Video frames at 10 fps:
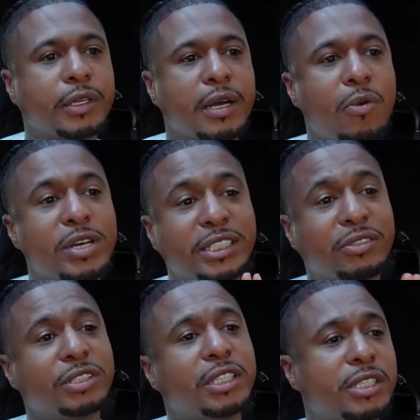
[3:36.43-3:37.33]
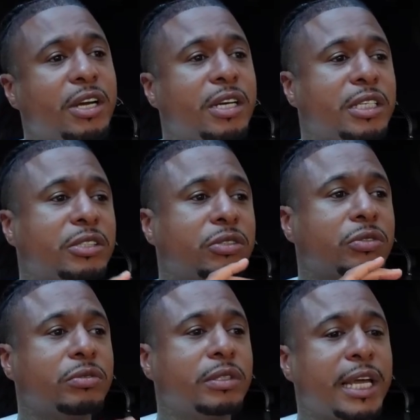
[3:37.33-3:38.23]
I wasn't going to tell y'all this too.
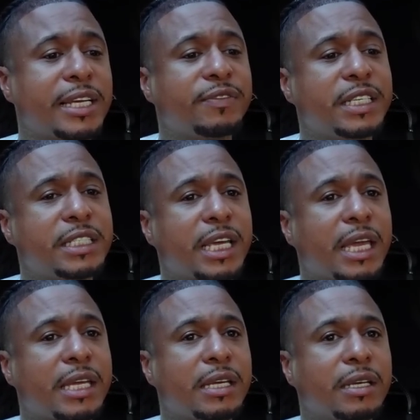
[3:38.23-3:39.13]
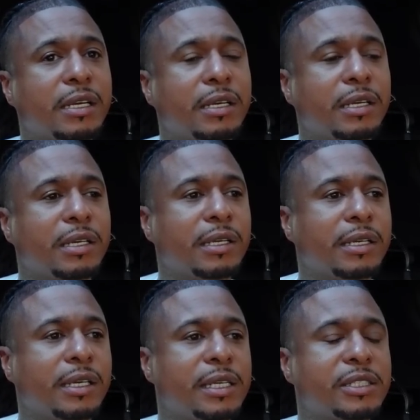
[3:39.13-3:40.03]
The
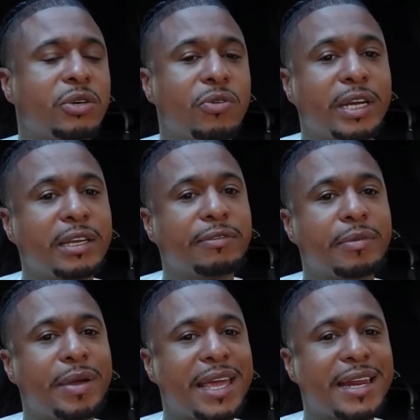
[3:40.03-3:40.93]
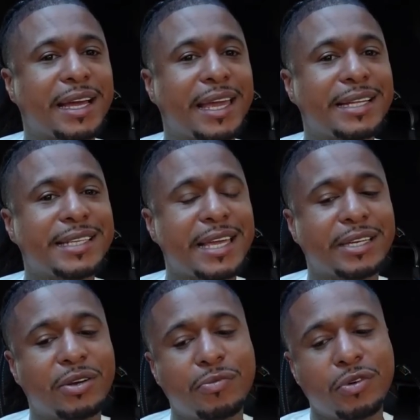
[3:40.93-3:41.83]
SVJ is going in for paint. I can't take
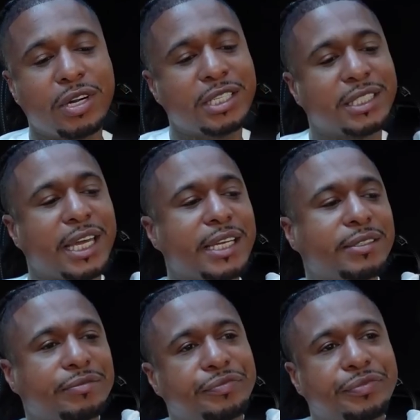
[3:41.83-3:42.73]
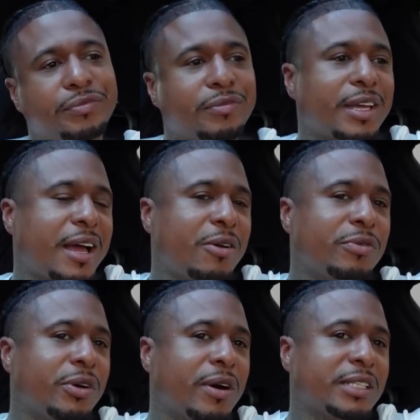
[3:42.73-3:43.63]
it no more. I just can't. I
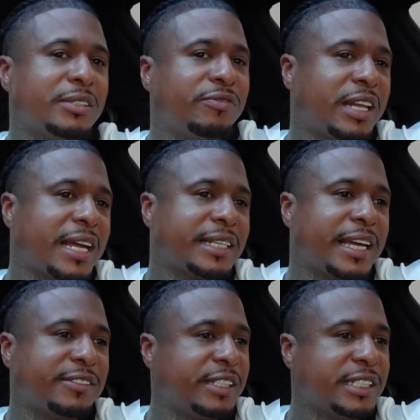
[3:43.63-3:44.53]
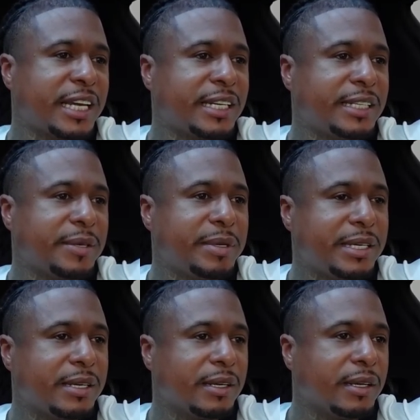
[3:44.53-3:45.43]
don't know. I just feel like the SVJ need to
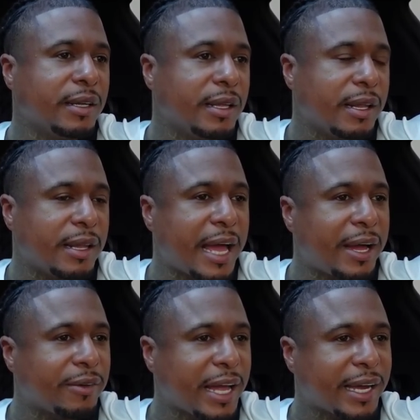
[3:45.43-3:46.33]
be loud.